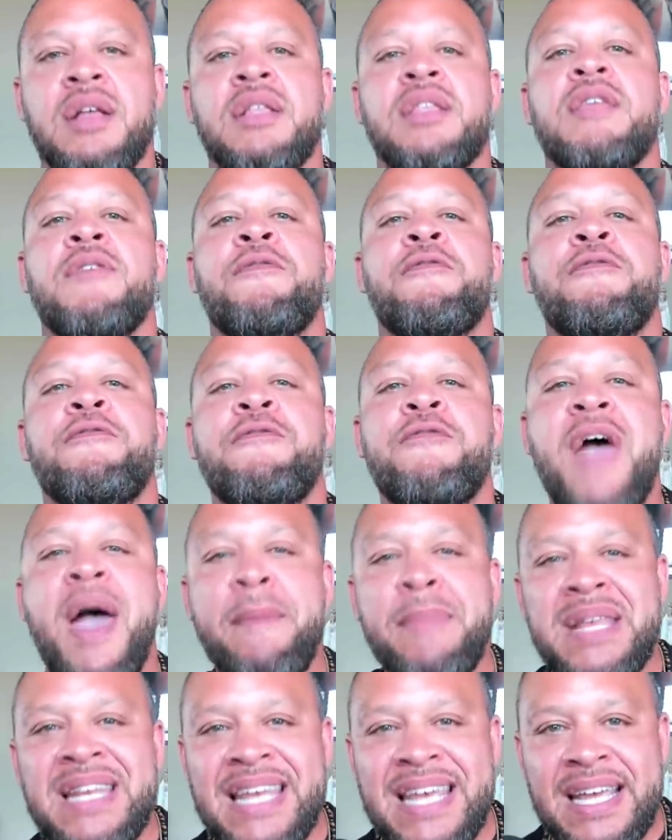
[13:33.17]
the
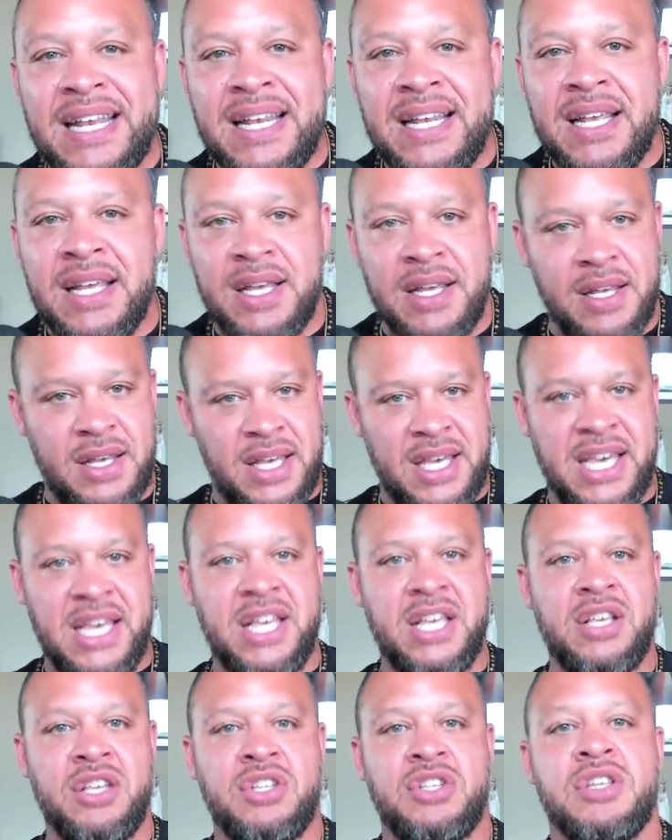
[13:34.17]
feminine
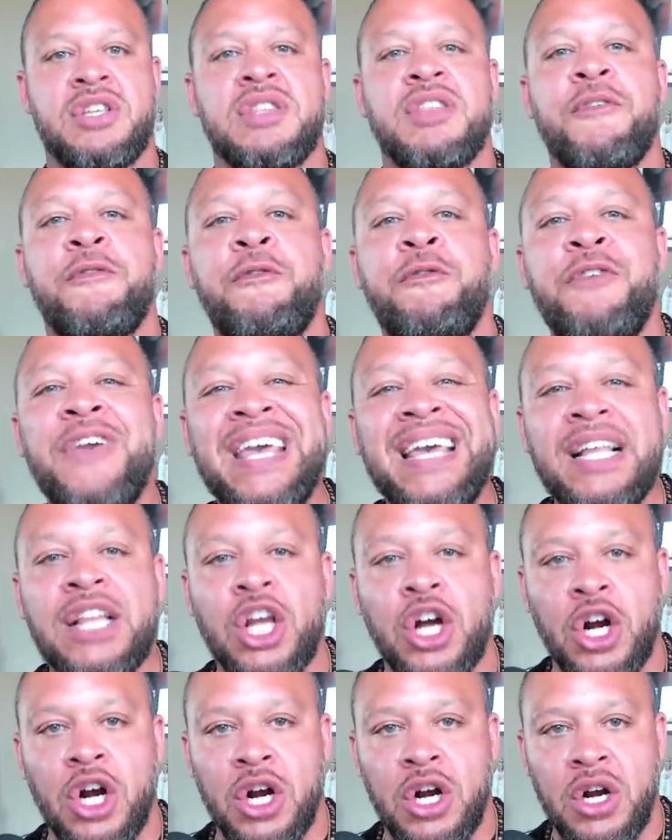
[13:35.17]
is the
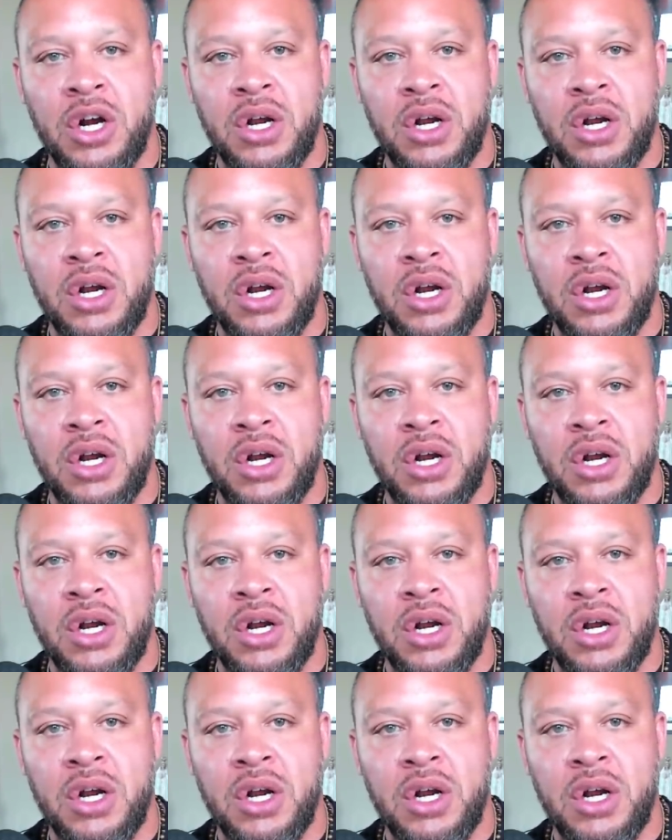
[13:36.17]
feeler.